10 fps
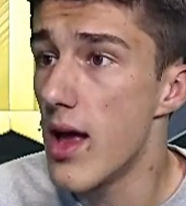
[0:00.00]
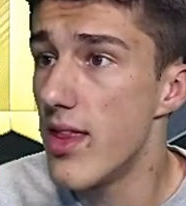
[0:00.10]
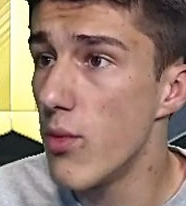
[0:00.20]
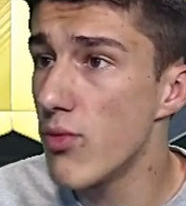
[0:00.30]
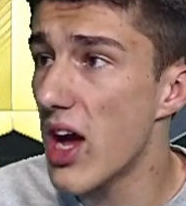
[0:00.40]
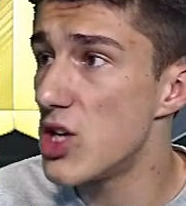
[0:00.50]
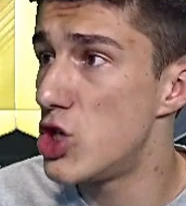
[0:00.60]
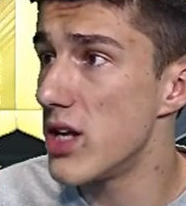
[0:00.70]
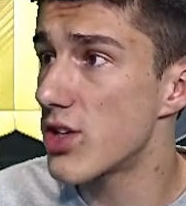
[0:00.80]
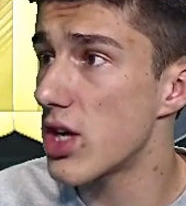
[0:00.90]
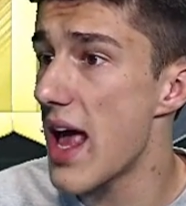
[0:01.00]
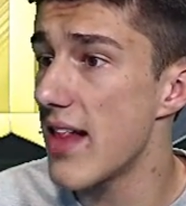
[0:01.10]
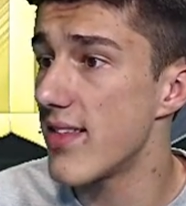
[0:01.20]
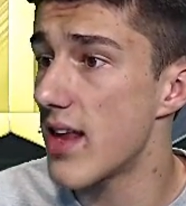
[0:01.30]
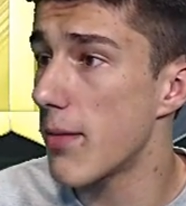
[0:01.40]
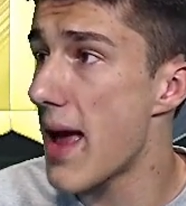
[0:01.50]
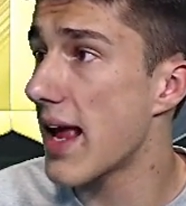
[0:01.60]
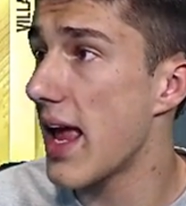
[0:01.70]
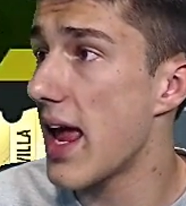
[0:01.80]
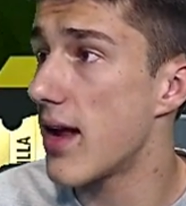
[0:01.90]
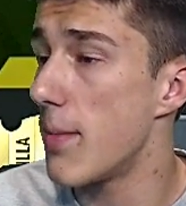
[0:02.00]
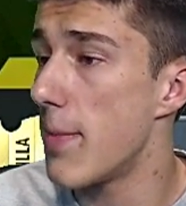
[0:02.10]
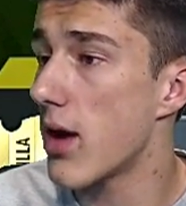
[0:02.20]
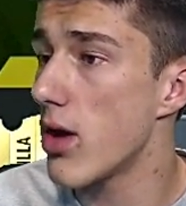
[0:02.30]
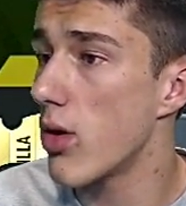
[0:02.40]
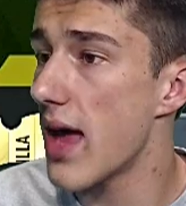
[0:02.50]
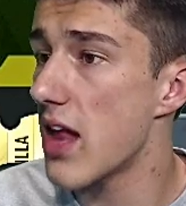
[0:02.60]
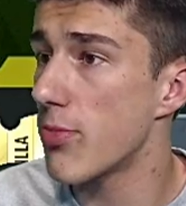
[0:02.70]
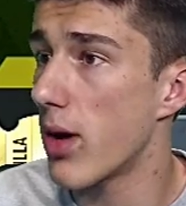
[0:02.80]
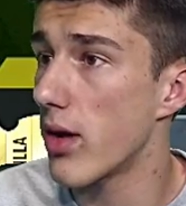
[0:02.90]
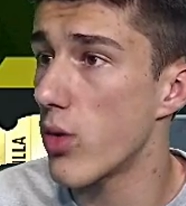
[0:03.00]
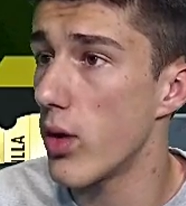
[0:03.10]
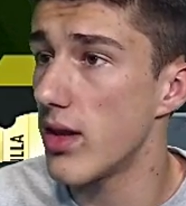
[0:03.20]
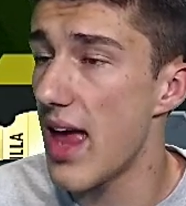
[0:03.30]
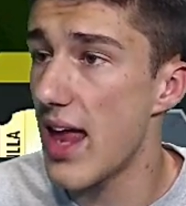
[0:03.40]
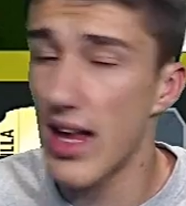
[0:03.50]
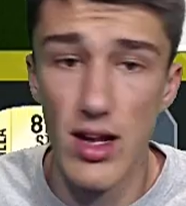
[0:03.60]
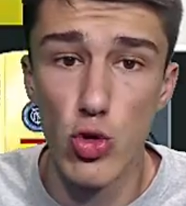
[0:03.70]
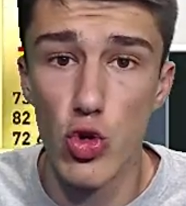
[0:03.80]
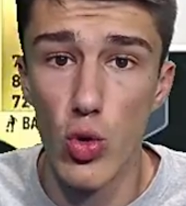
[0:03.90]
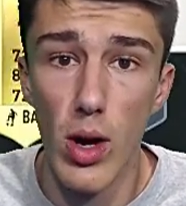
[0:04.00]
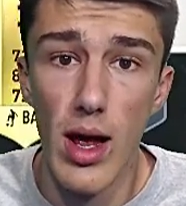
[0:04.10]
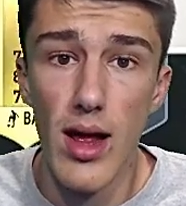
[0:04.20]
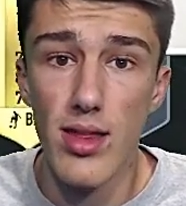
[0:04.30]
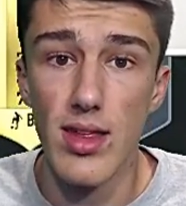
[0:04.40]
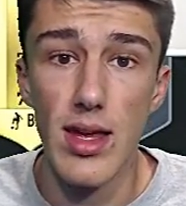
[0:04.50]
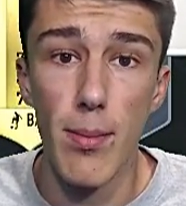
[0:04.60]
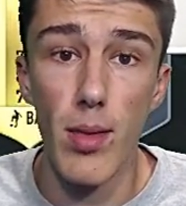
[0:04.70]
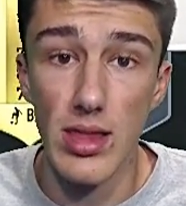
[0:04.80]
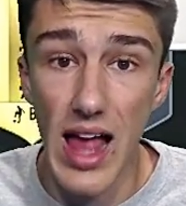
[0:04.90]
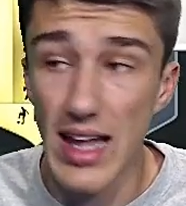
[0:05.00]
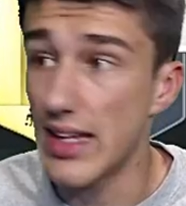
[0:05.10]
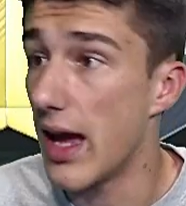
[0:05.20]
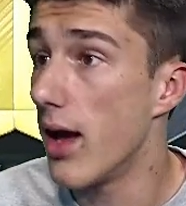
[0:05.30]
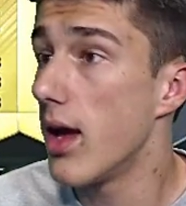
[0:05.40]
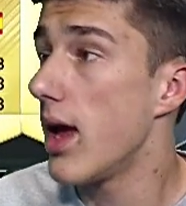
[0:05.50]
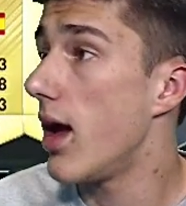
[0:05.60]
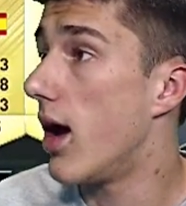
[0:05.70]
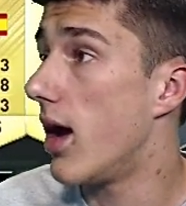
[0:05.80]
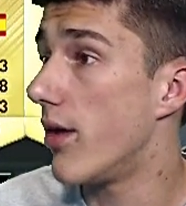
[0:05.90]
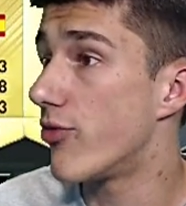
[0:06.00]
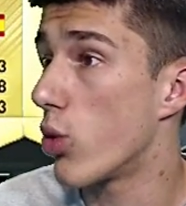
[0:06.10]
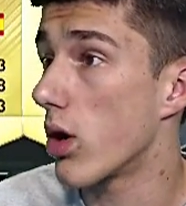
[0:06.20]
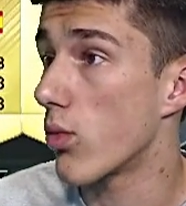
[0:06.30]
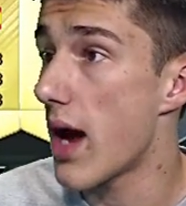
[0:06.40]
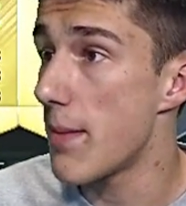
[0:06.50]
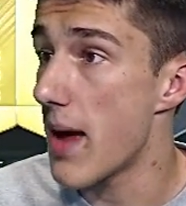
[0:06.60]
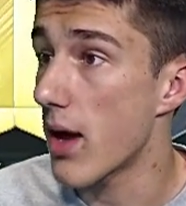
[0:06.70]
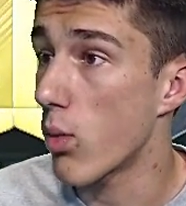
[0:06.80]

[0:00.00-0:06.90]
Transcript: Then we've got Ginter at center back, and Mario Gaspar is going to head into the La Liga for right back.